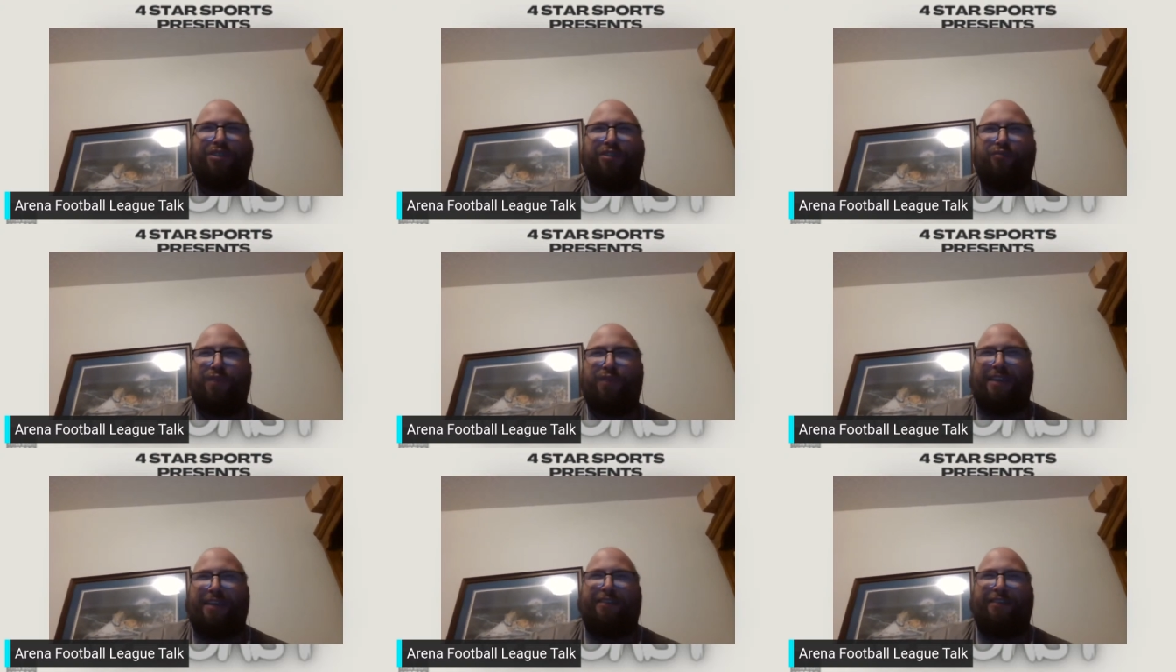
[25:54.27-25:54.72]

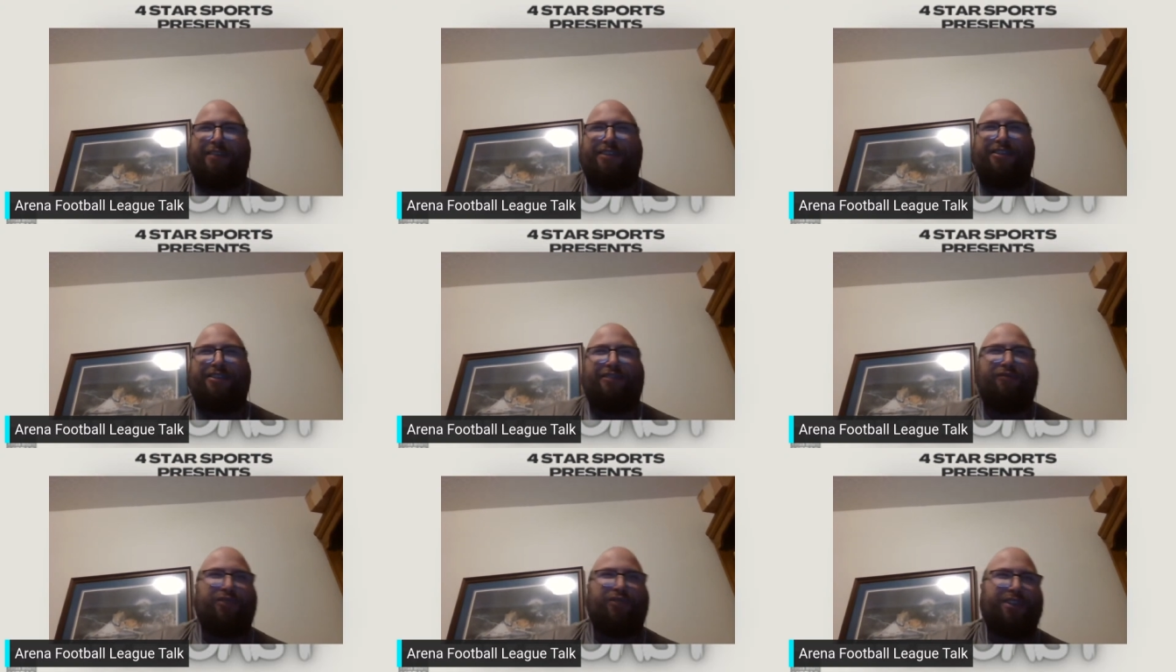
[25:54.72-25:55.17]
when he
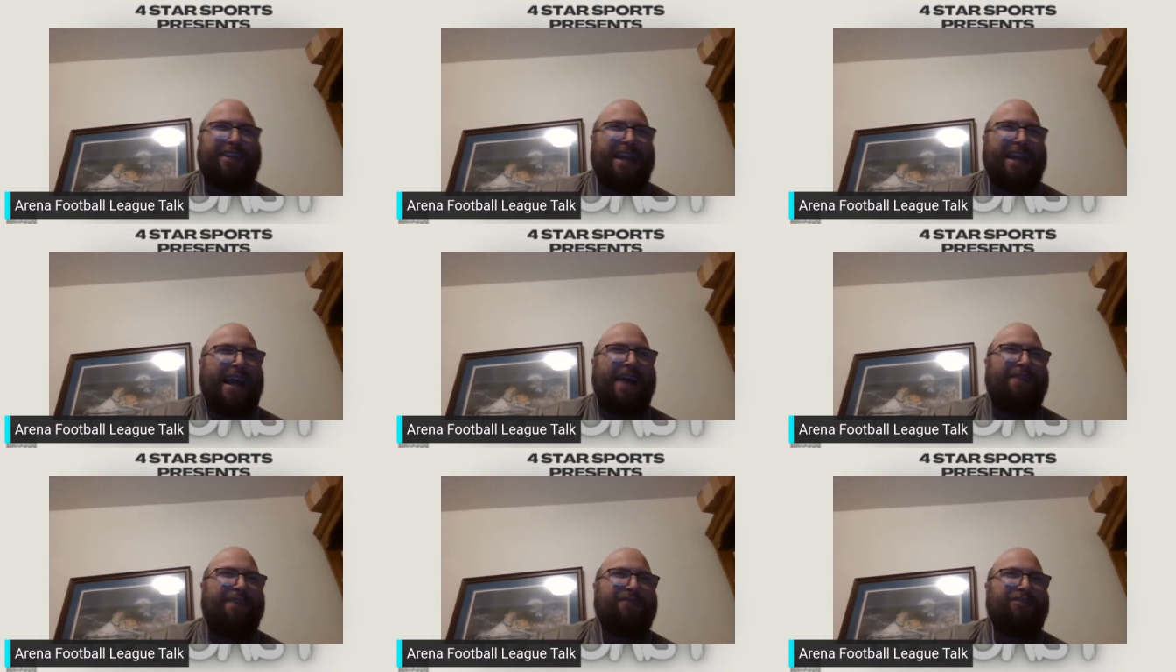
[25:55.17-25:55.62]
doesn't really
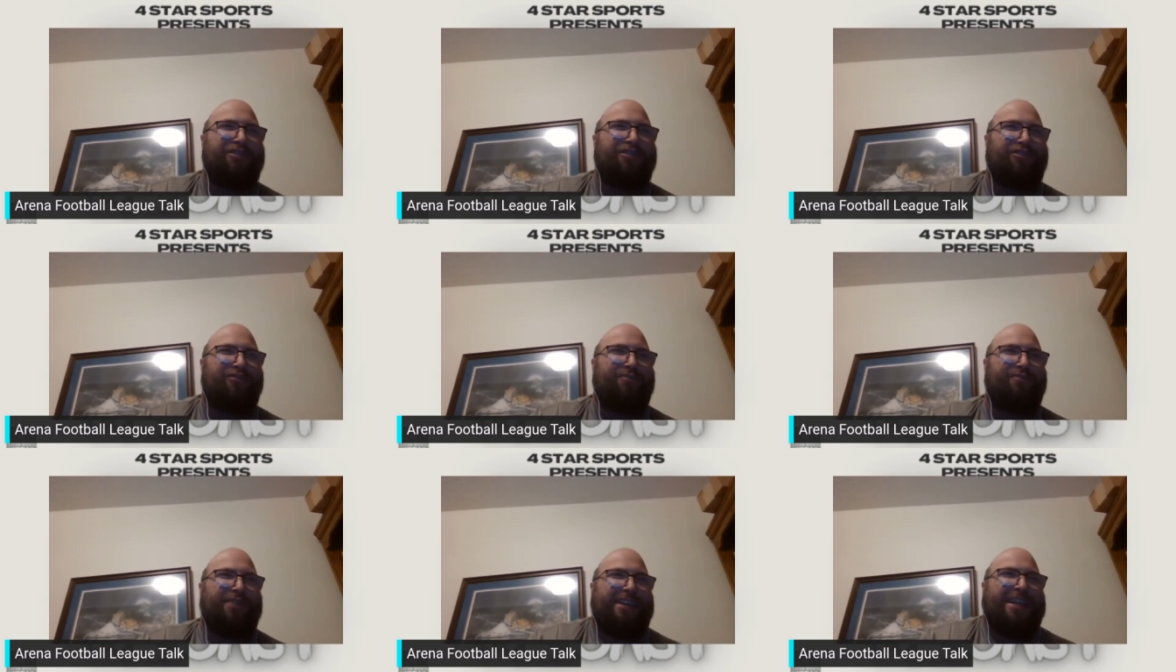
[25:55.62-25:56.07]
have
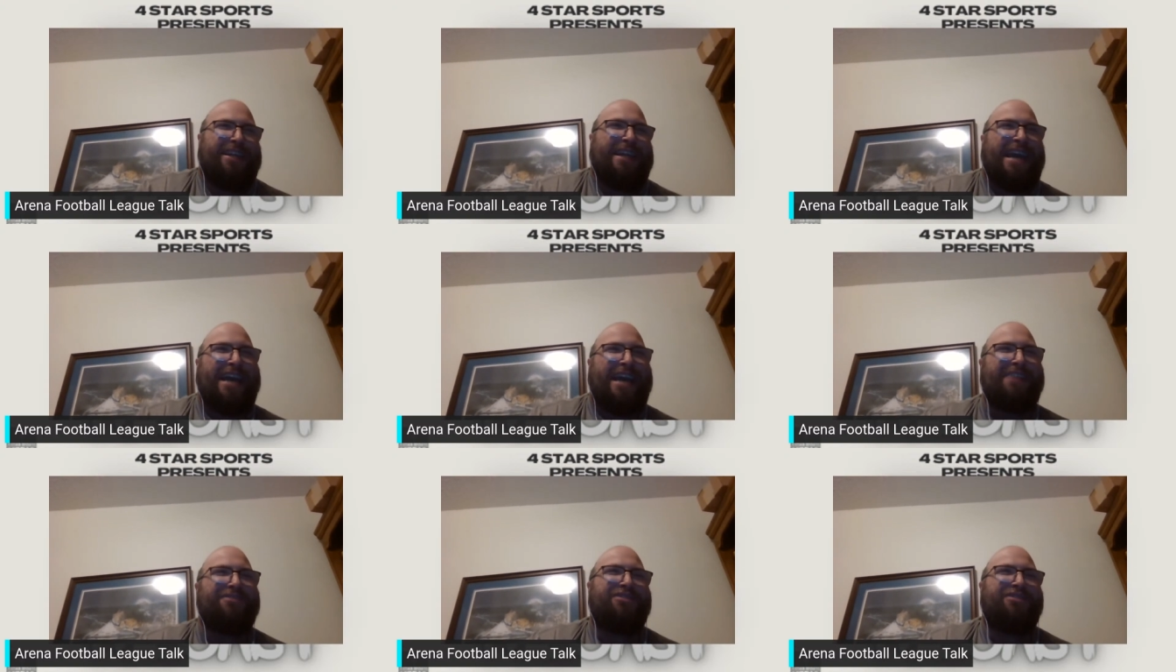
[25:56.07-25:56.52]
to, but he
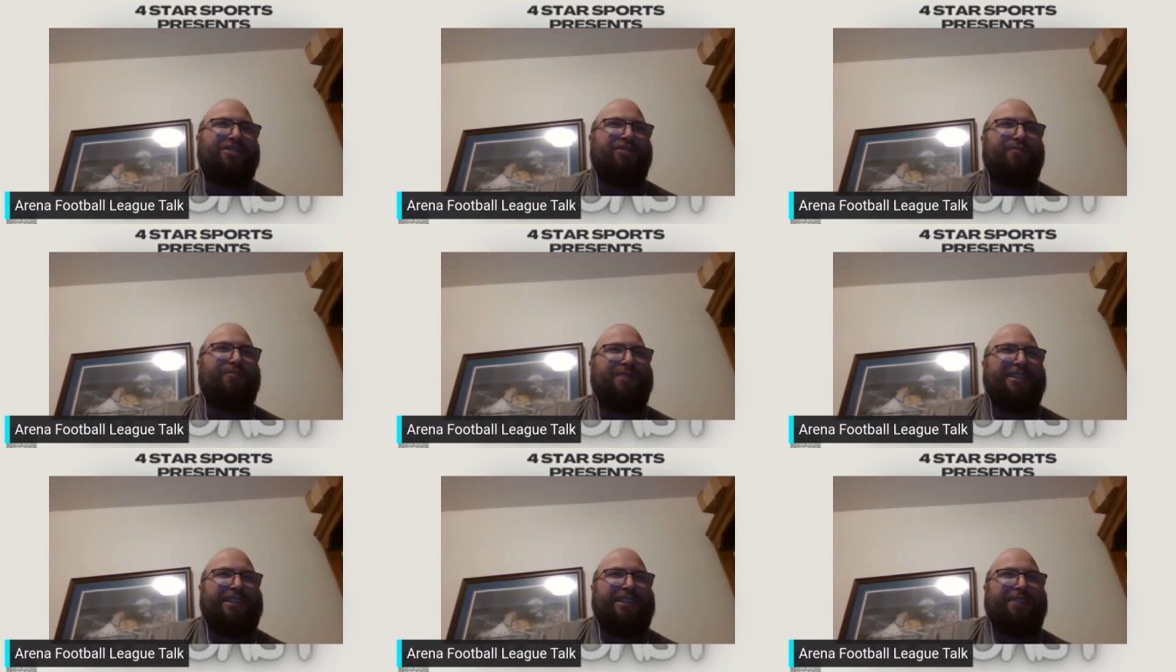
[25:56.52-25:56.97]
has to
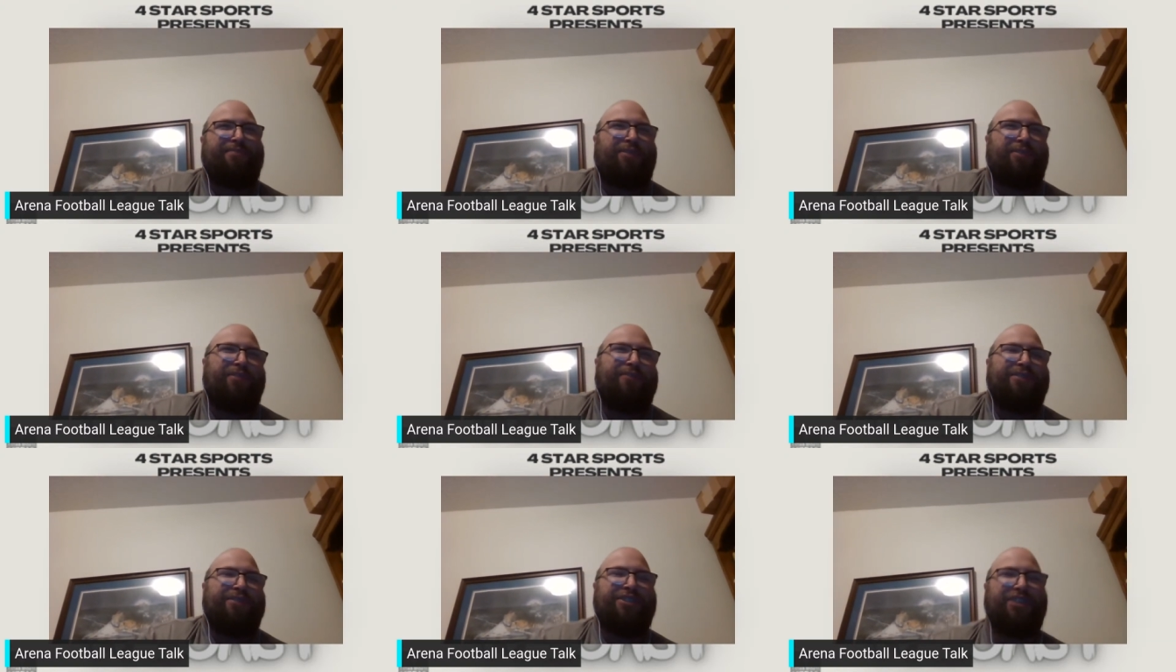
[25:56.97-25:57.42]
because that's
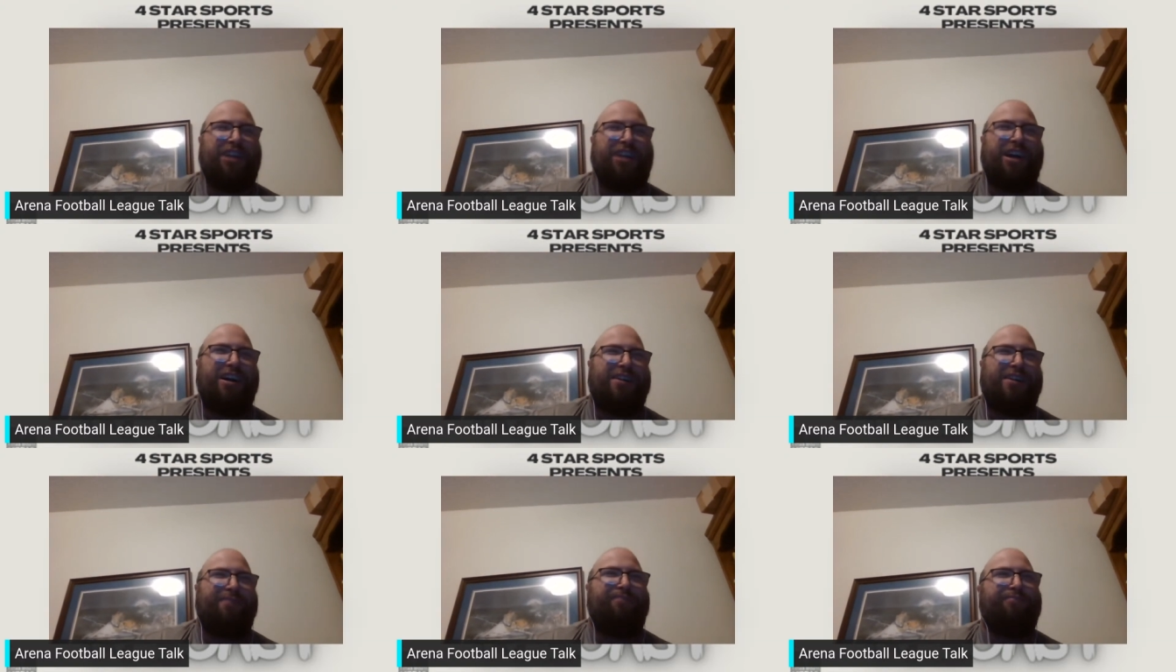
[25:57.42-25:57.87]
part of his
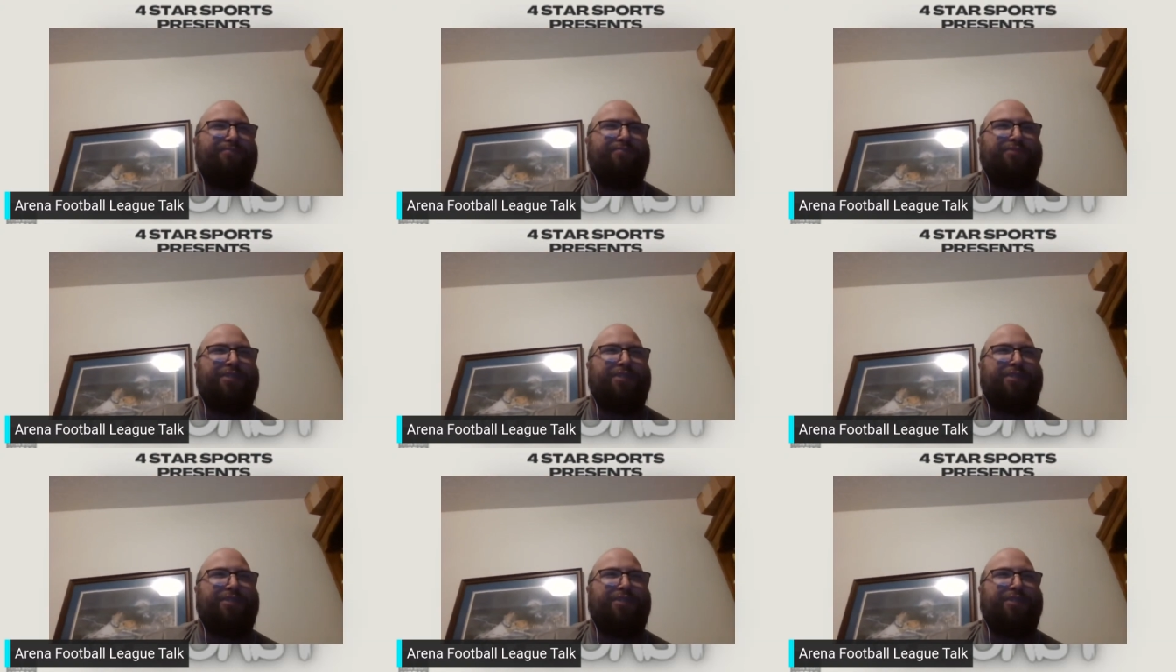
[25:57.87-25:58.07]
job.